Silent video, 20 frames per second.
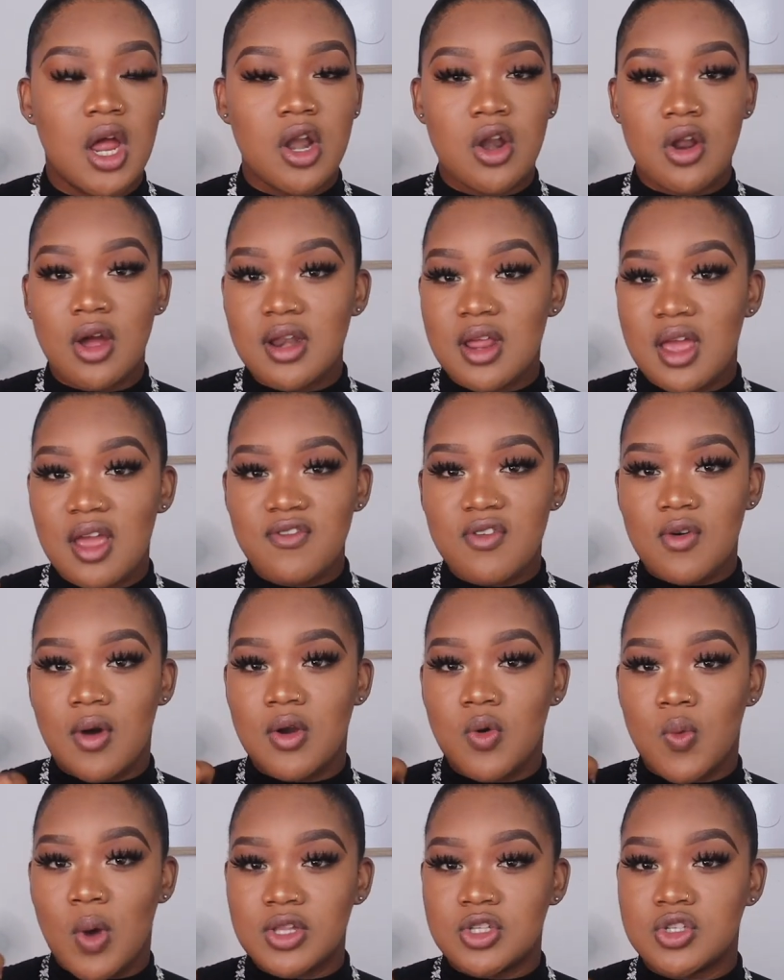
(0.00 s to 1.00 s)
Not
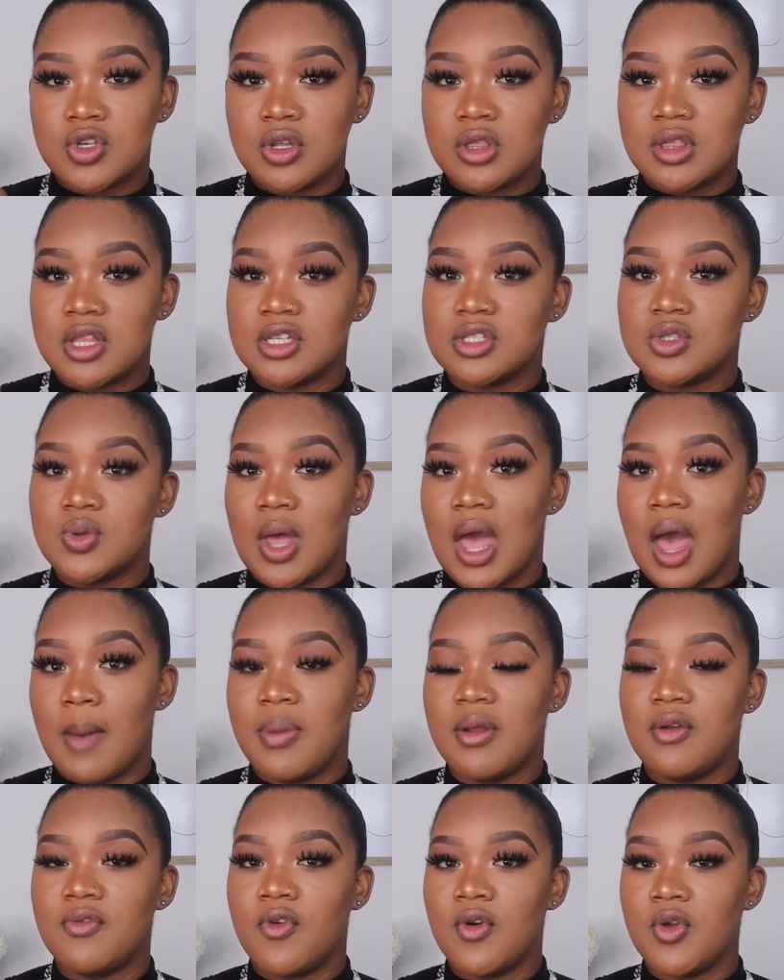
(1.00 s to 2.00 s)
everyone wants good things to
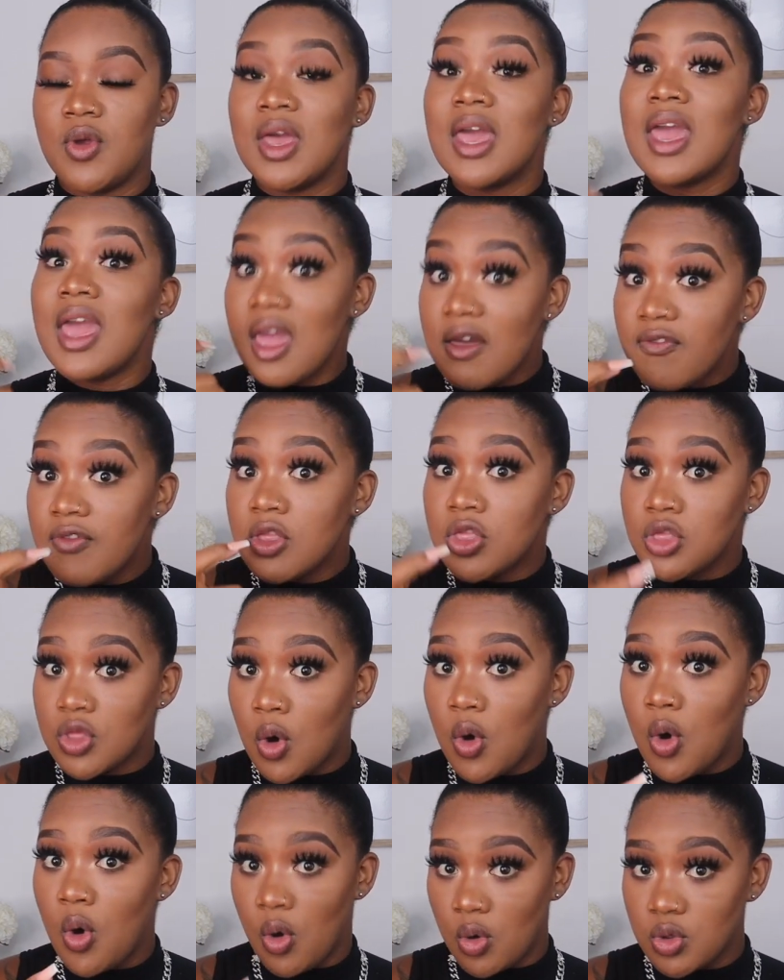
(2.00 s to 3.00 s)
happen for you. Even
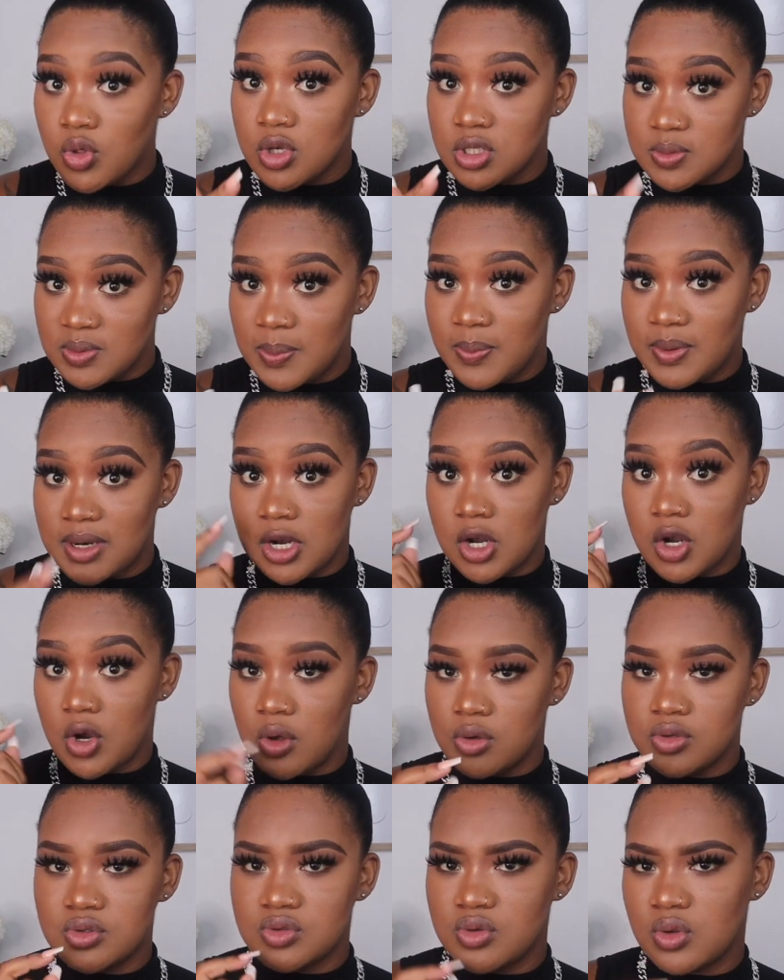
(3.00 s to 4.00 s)
though those people are
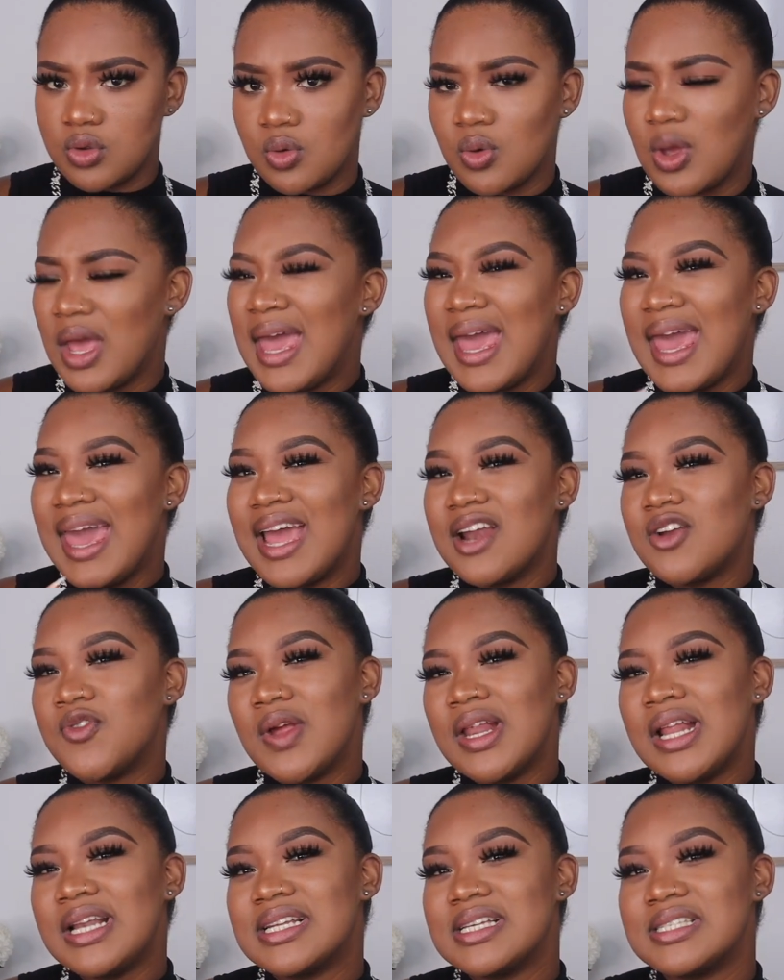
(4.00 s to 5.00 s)
close to you, it
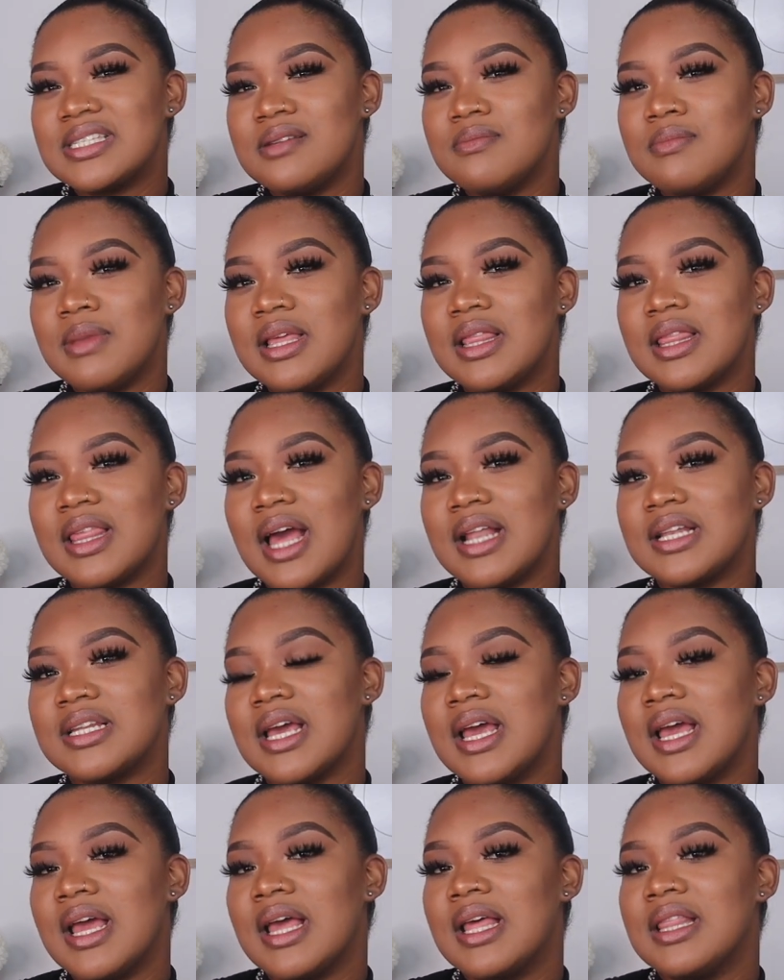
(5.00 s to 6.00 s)
really doesn't mean that
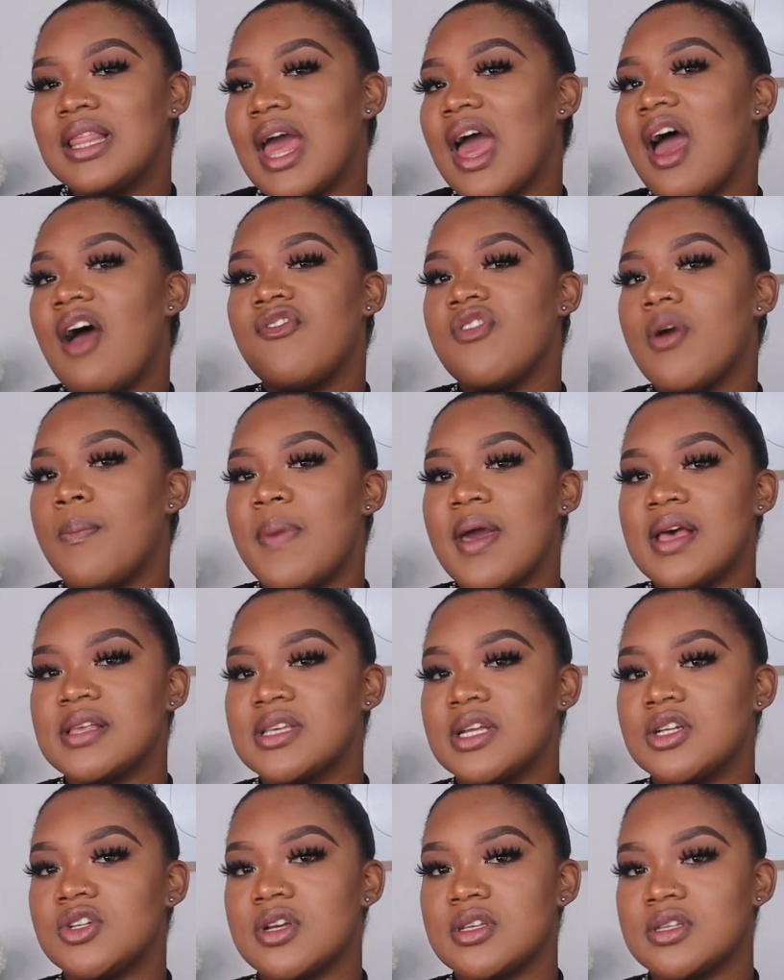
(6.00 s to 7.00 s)
they have your best
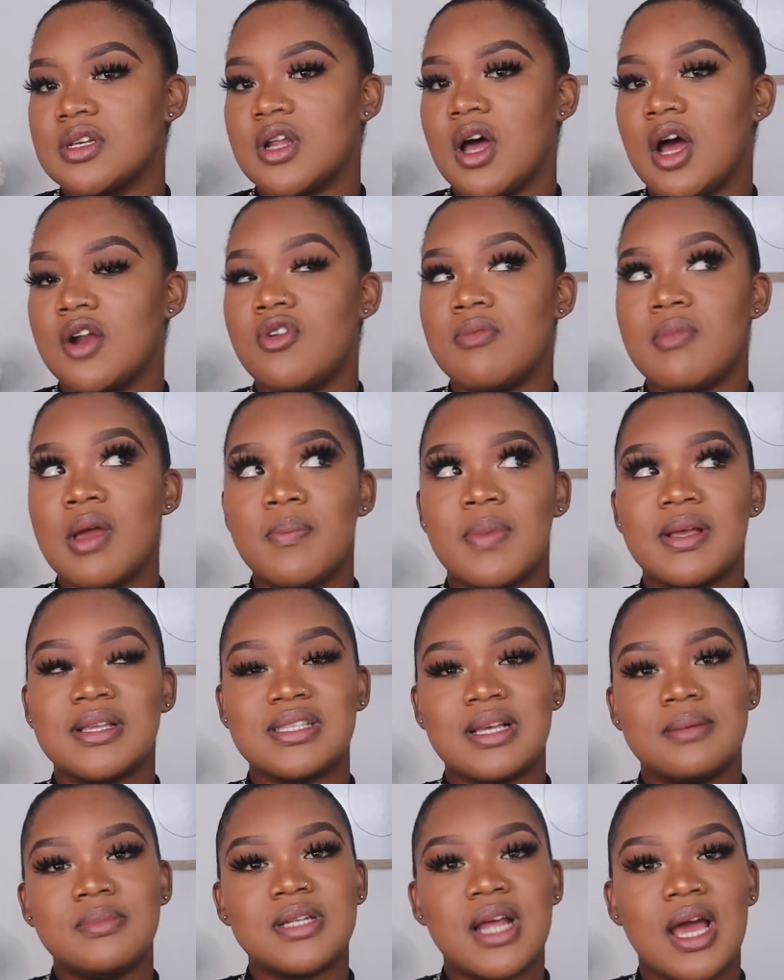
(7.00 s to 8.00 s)
interest at heart. Remember,
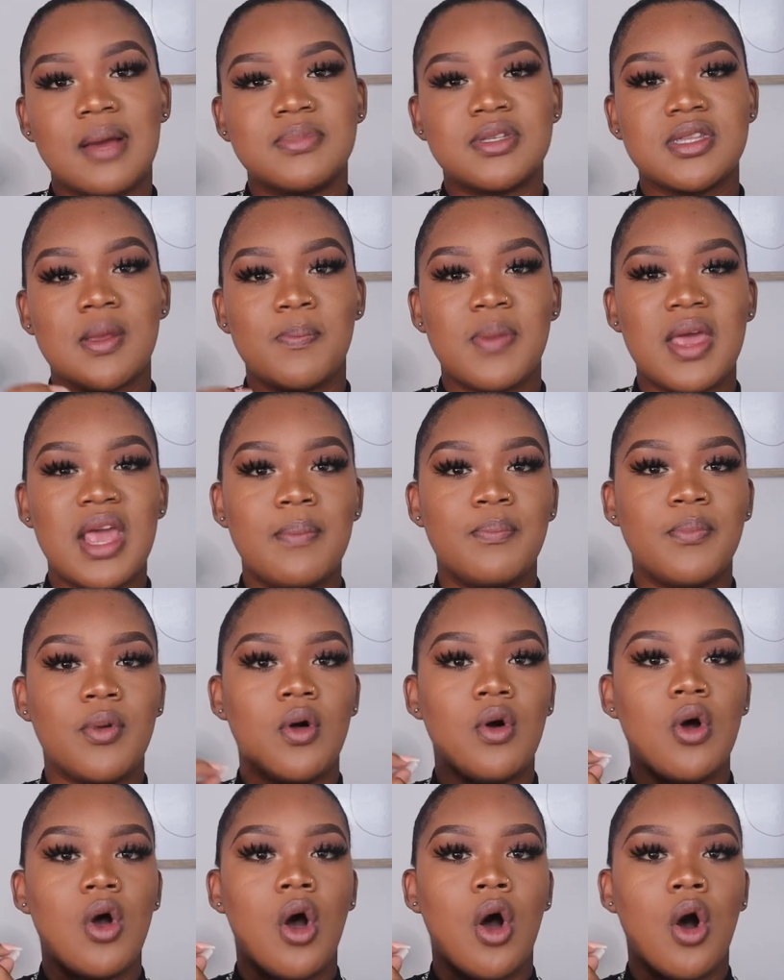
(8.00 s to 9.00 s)
sometimes the
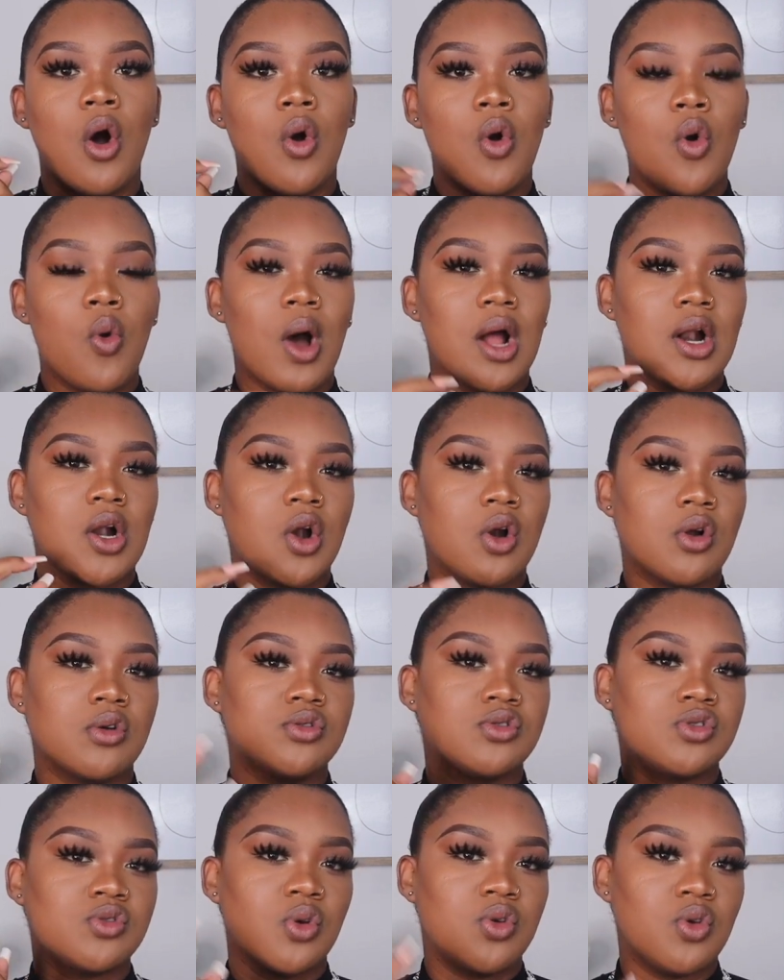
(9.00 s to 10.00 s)
people who are
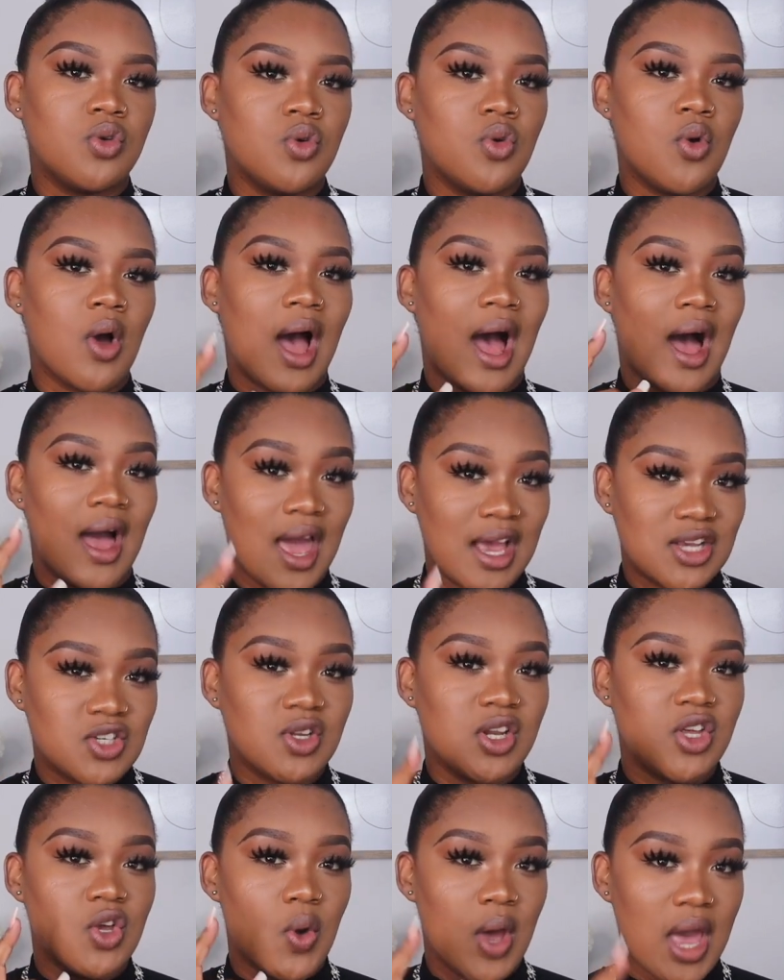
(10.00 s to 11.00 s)
close to you are
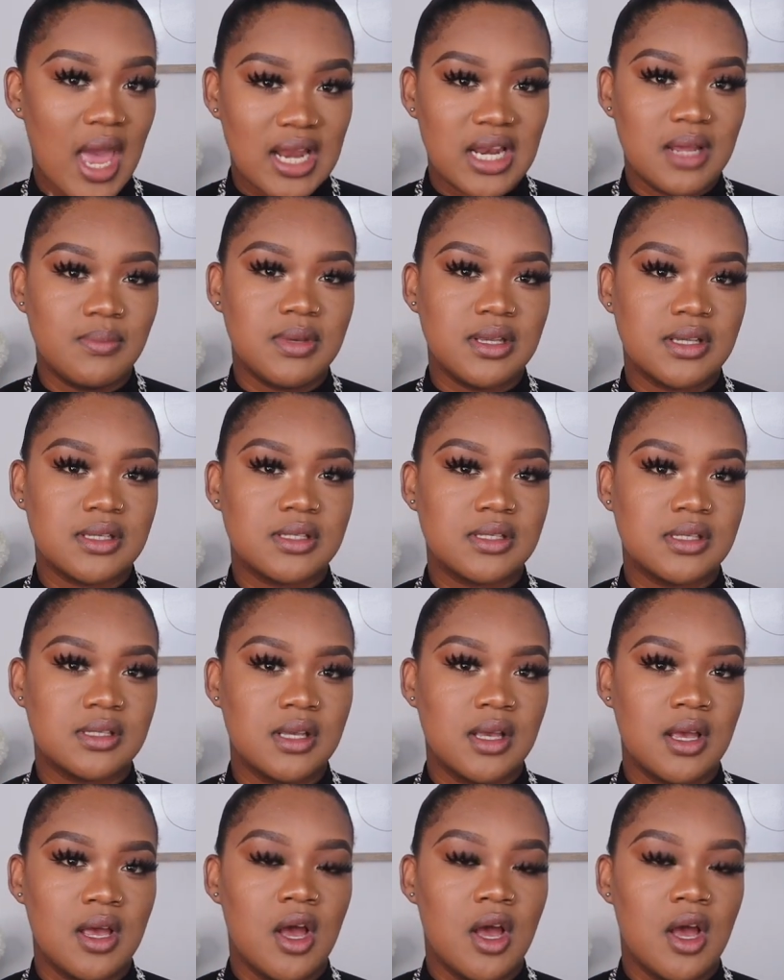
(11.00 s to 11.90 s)
actually your enemies.